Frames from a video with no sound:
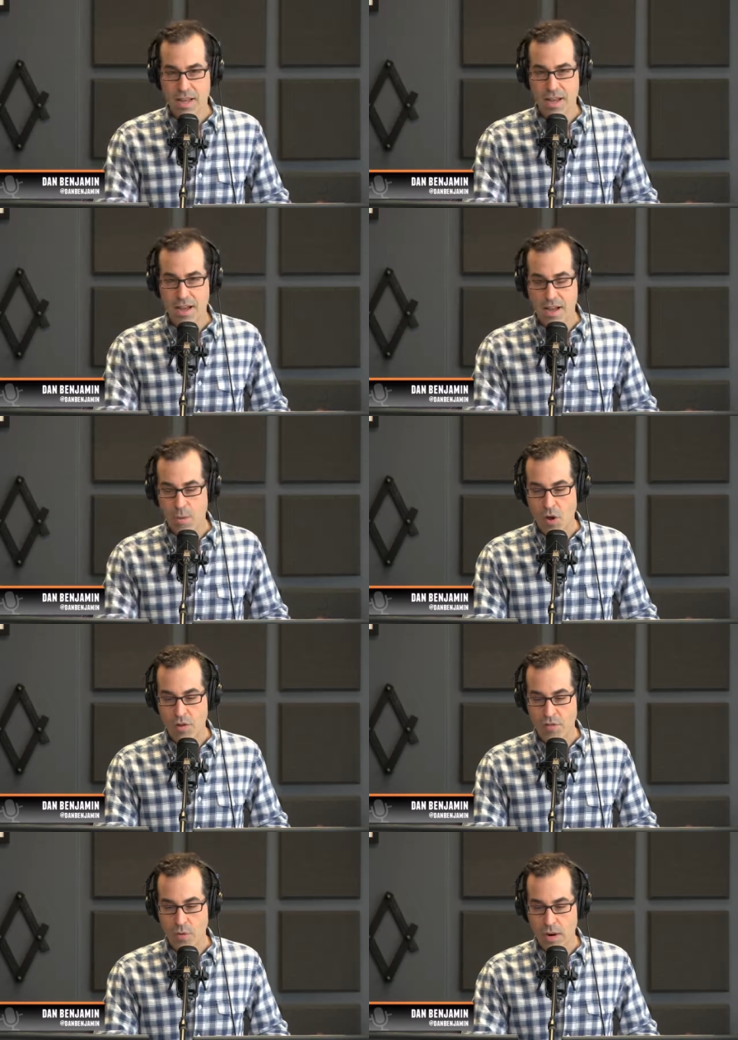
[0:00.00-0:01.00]
I'm
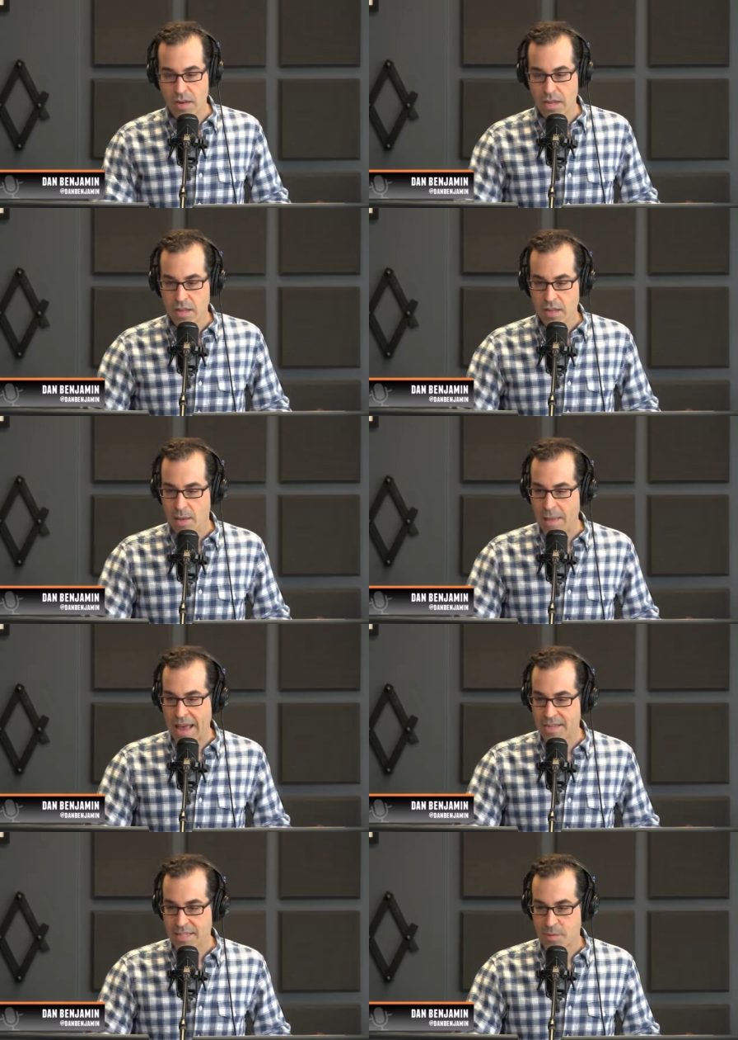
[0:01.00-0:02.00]
all for it.
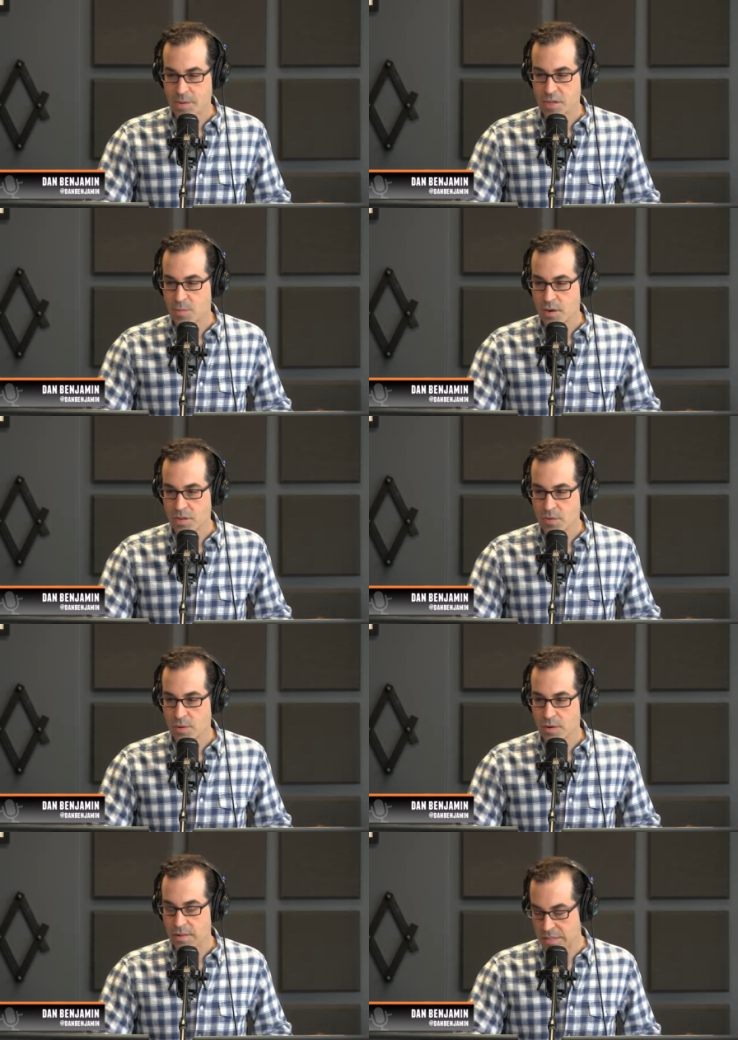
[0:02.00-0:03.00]
At Dan Benjamin on
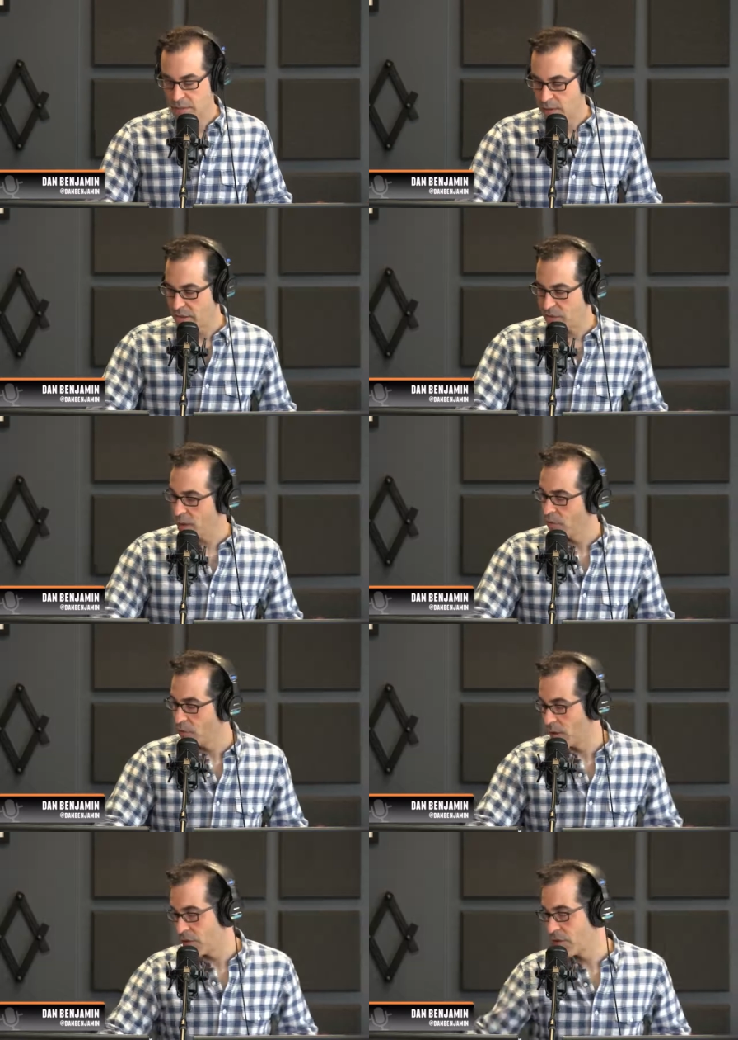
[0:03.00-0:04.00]
Twitter. That's all we have time
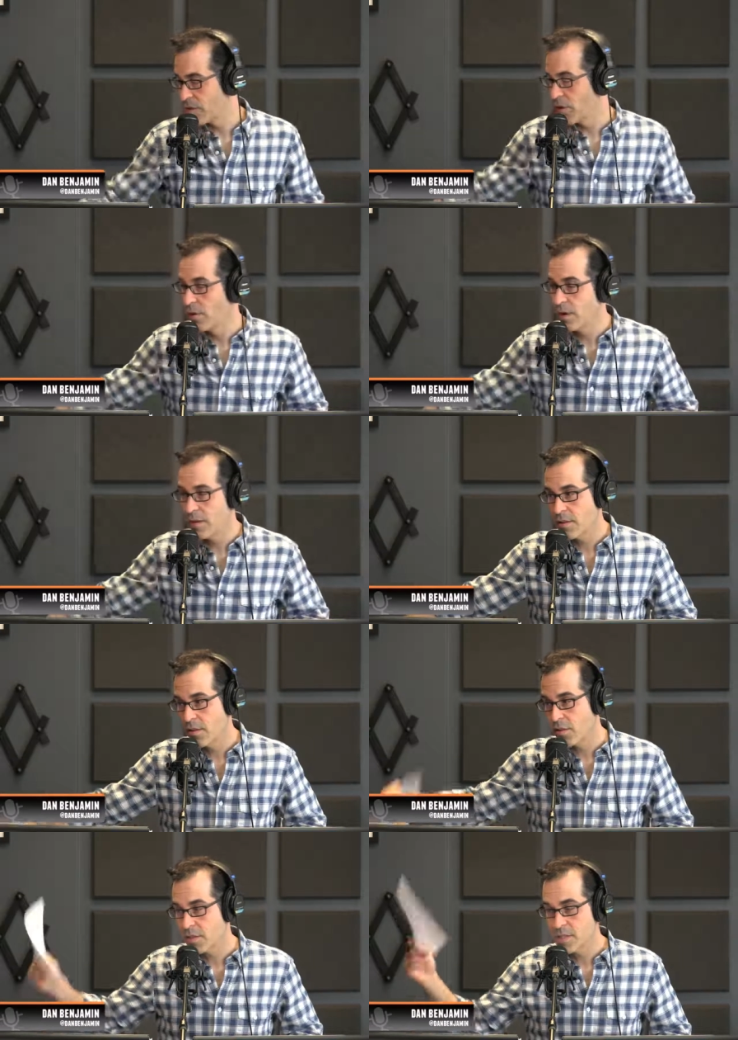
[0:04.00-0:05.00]
for, including the
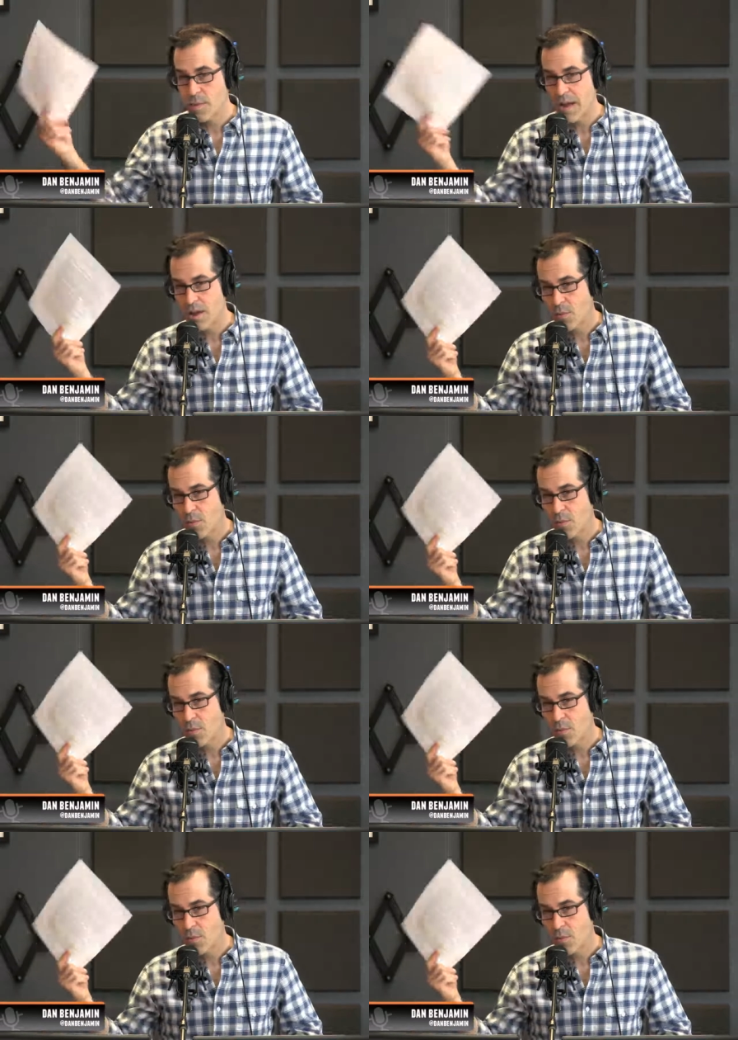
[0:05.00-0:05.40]
third spot,